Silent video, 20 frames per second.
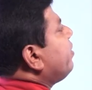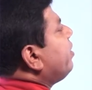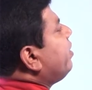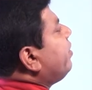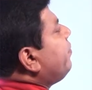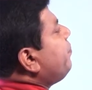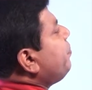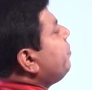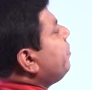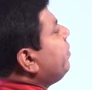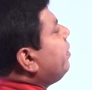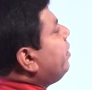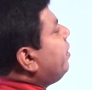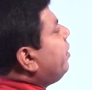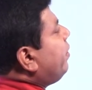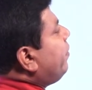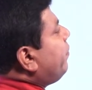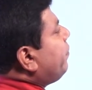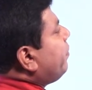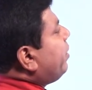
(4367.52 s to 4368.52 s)
the
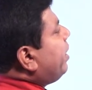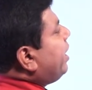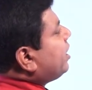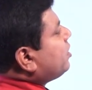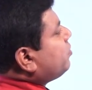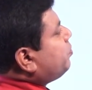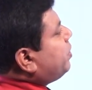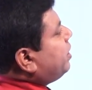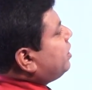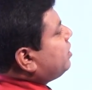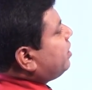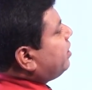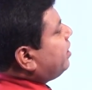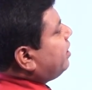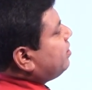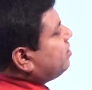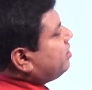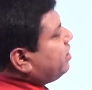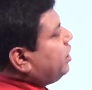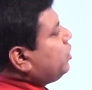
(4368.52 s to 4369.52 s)
expression
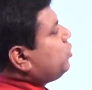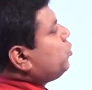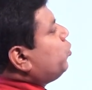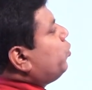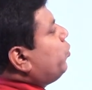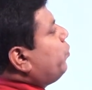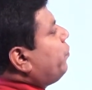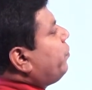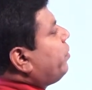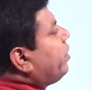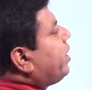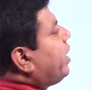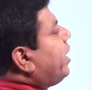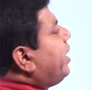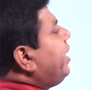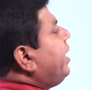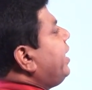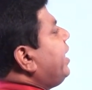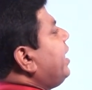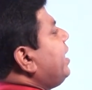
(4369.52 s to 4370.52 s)
in C2. Can
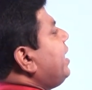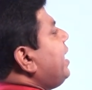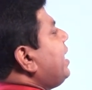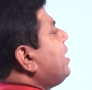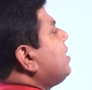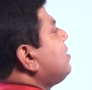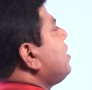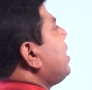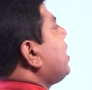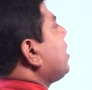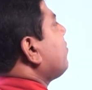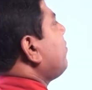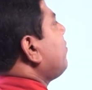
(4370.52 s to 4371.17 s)
he get exact